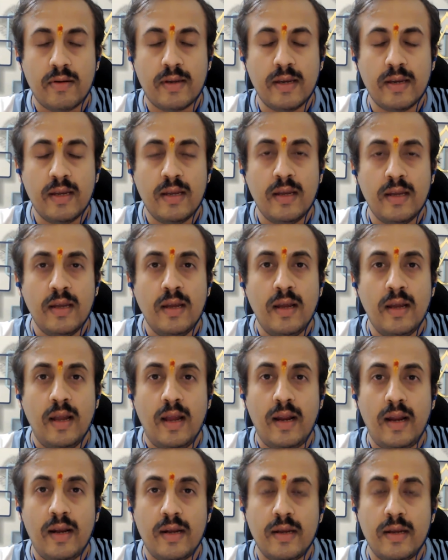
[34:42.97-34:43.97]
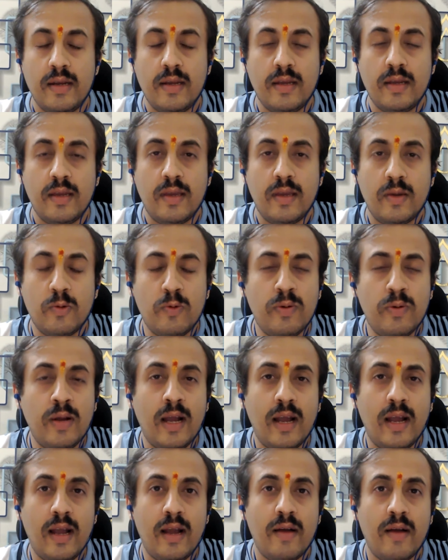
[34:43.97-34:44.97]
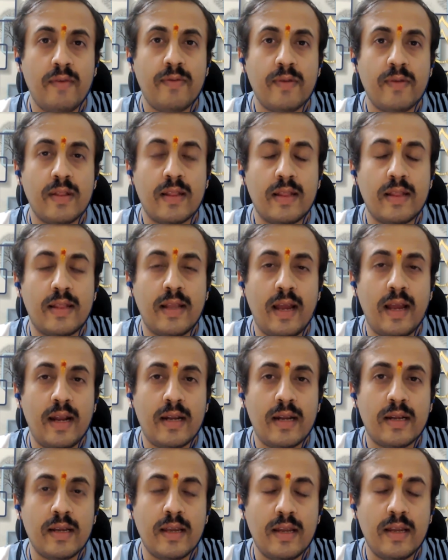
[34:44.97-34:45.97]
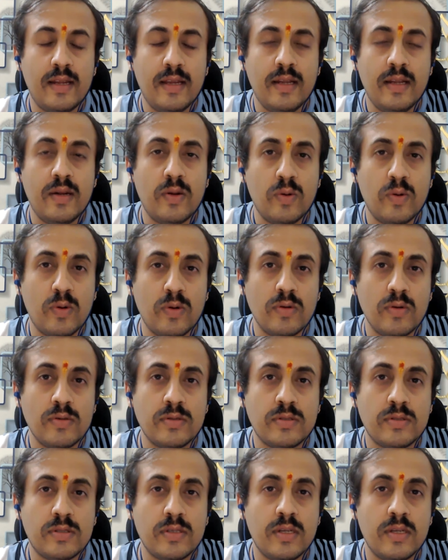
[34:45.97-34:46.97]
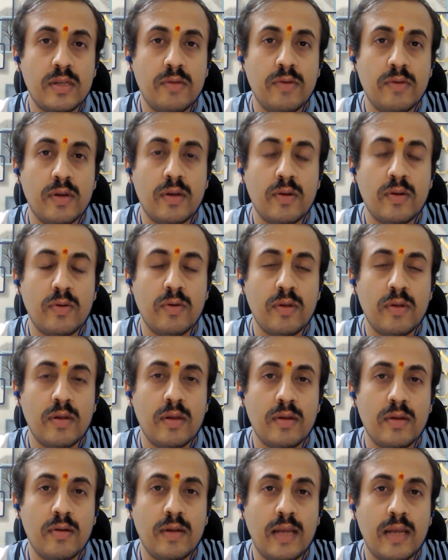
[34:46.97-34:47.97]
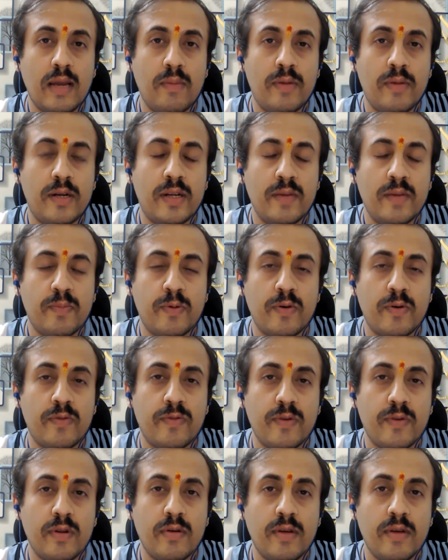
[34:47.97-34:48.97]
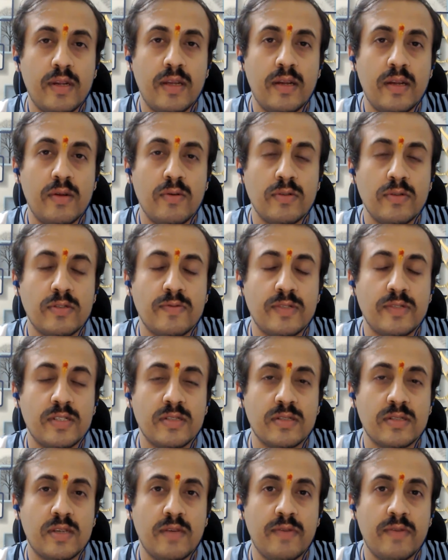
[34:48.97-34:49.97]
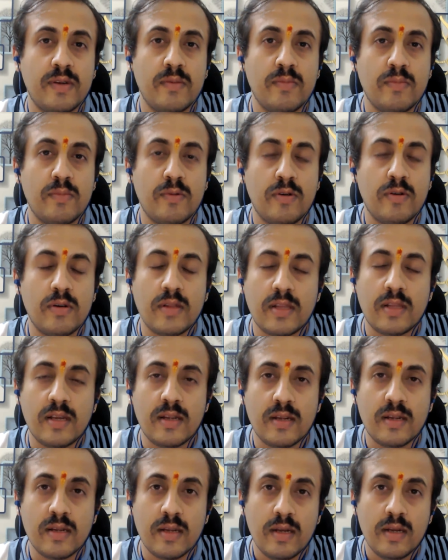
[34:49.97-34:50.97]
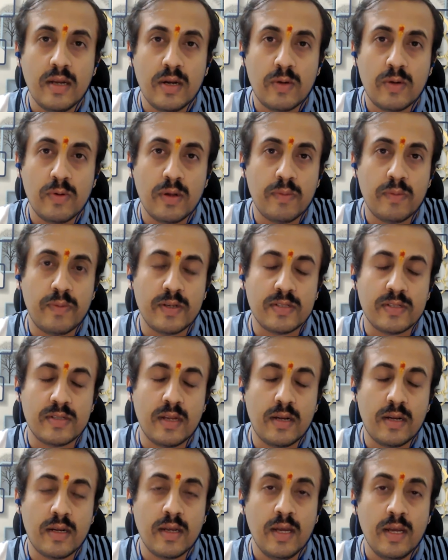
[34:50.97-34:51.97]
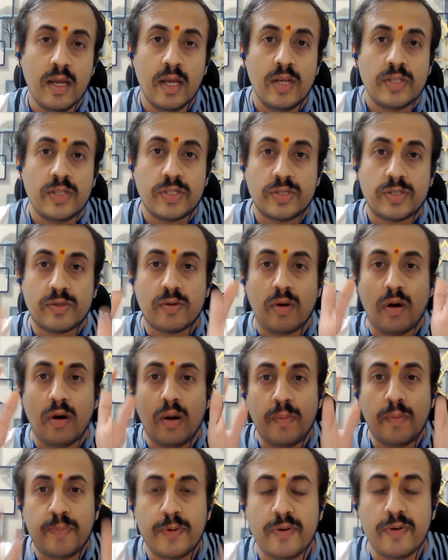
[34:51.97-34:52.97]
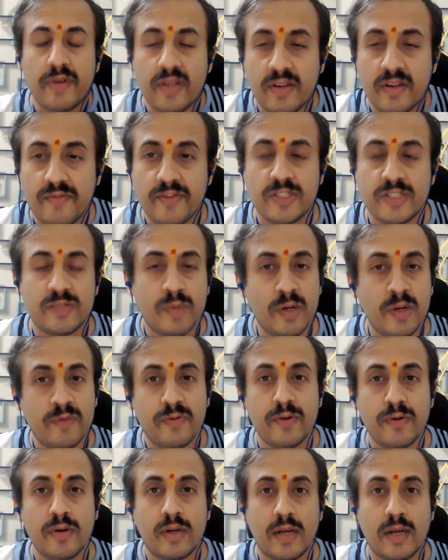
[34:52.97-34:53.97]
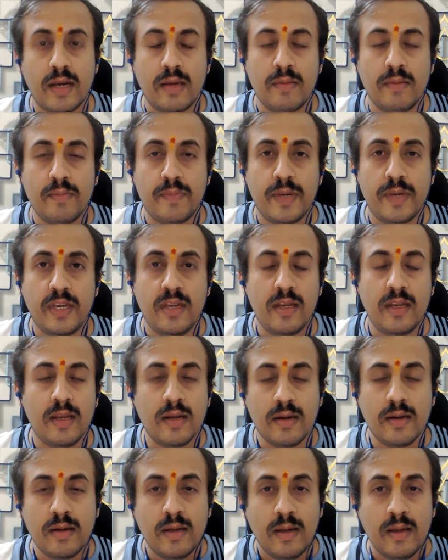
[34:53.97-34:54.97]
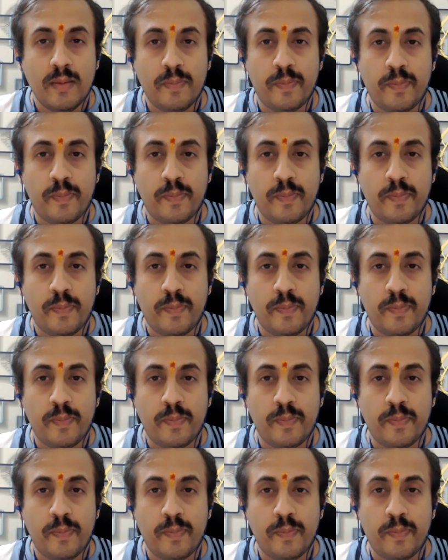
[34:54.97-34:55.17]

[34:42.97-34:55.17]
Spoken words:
Okay. And you have that any loans in your loan, liability portfolio, any loans which is giving more than 12%, stop your investment for time being